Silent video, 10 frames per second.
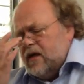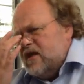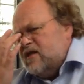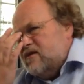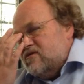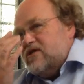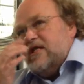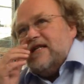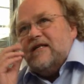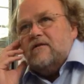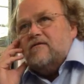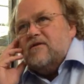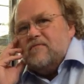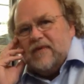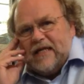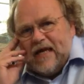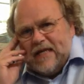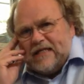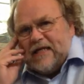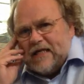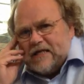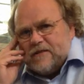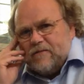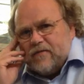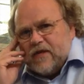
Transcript: until the mid-80s,